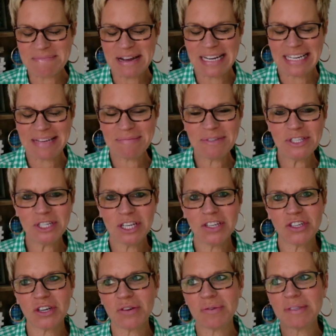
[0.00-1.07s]
My name is Jen
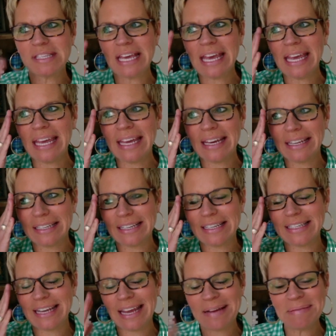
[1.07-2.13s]
Jones, and
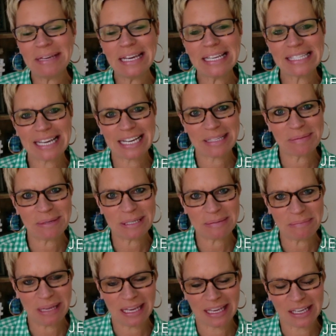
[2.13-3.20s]
Tammy has asked me to
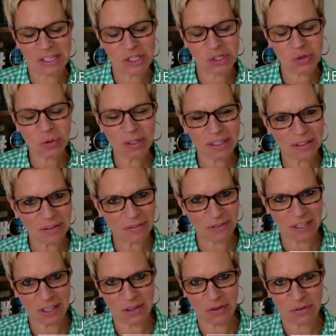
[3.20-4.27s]
make a short little
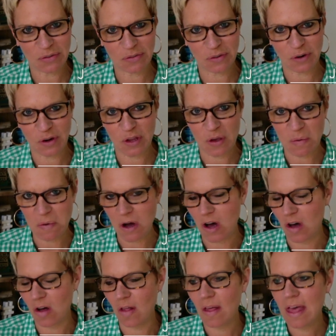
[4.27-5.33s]
video for you
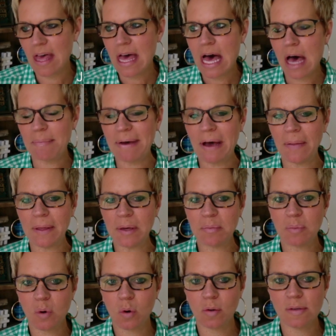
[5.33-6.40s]
all about the
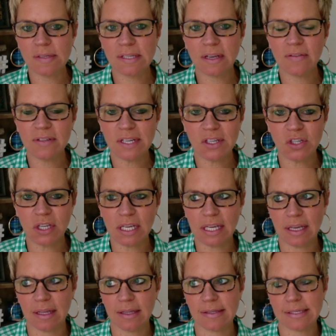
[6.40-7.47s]
importance of teaching
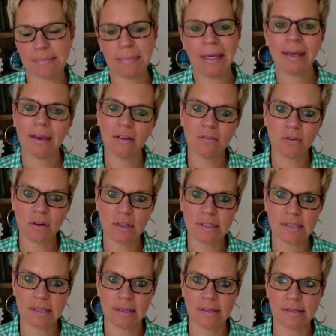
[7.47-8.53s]
kids to make
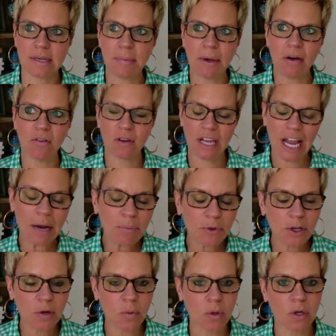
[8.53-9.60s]
inferences about
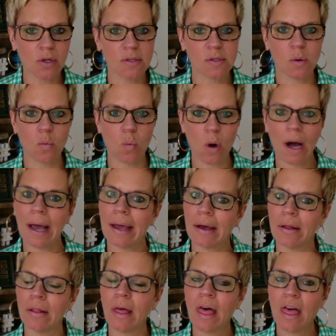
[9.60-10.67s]
vocabulary words
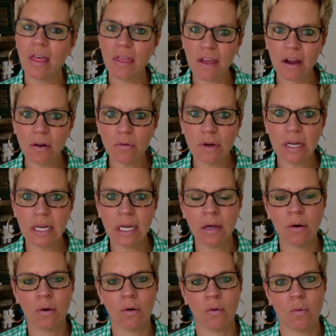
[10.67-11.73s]
while they're reading
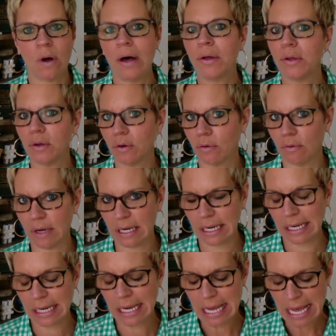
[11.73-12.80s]
or while you're
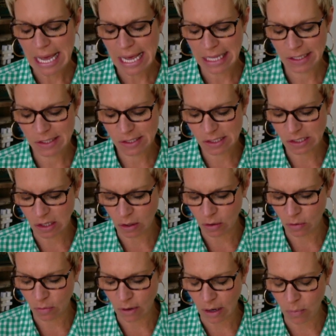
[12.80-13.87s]
reading. And
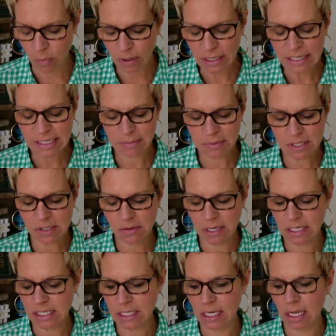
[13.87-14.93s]
so I want to
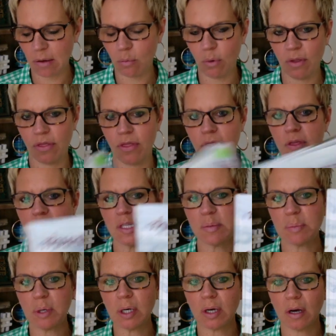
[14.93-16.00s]
demonstrate today with this
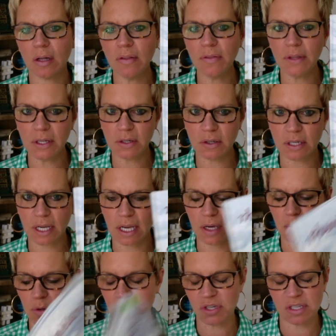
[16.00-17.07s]
book called Thundercake,
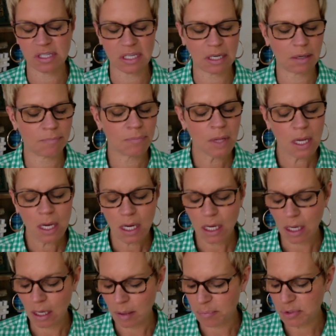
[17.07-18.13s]
which is
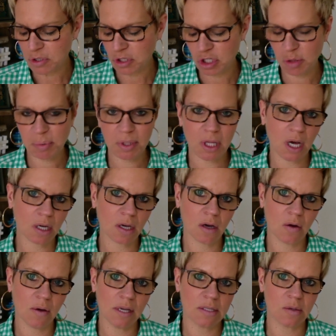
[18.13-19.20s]
Patricia
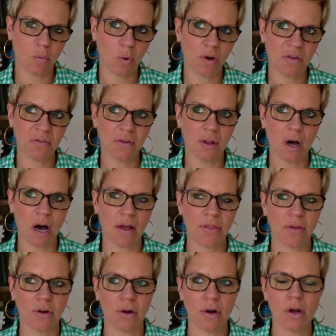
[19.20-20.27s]
Polacco is a wonderful
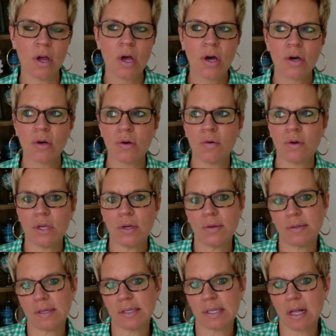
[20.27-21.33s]
author who
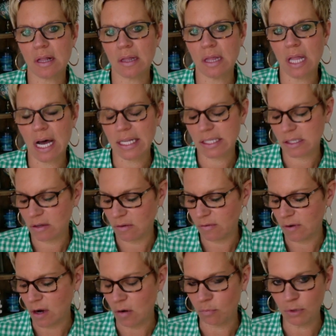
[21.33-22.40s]
uses lots
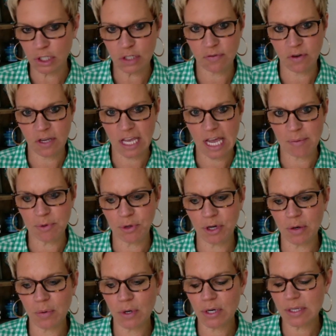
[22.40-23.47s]
of rich
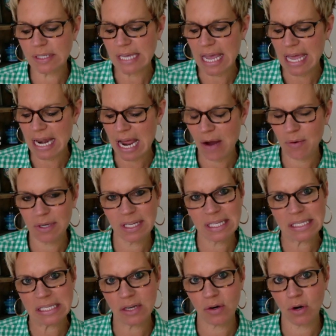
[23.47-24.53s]
vocabulary words, and I would
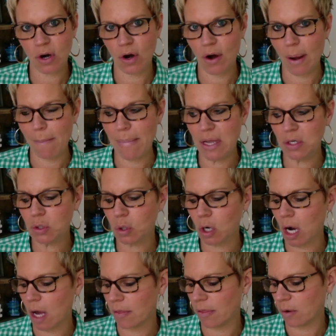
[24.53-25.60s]
consider her a mentor
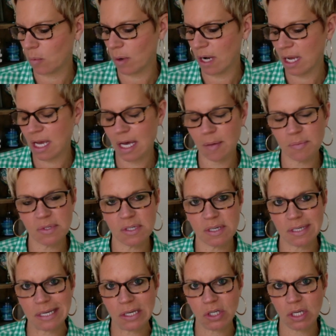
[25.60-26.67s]
author when it comes to
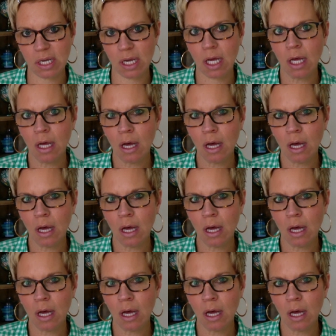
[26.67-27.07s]
teaching